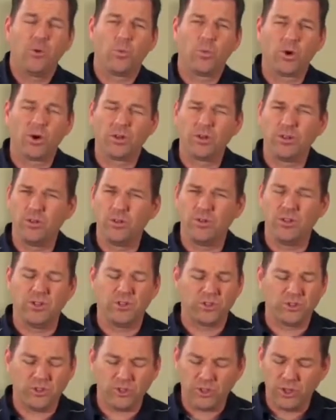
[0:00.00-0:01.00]
We're going to do
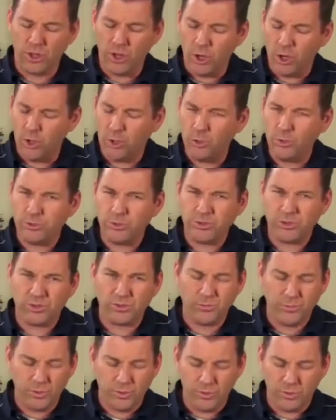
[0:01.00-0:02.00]
these slow,
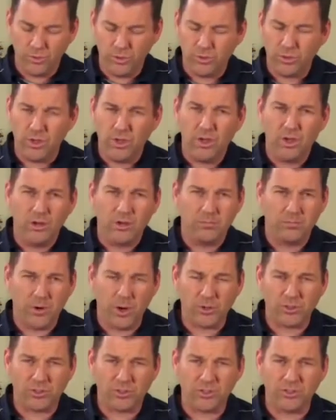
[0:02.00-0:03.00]
smooth
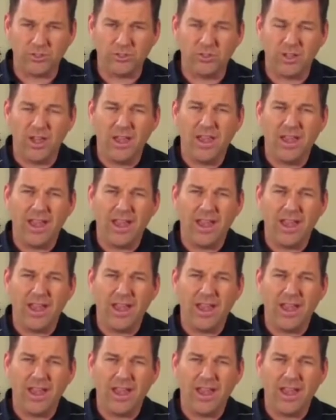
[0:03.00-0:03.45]
motions,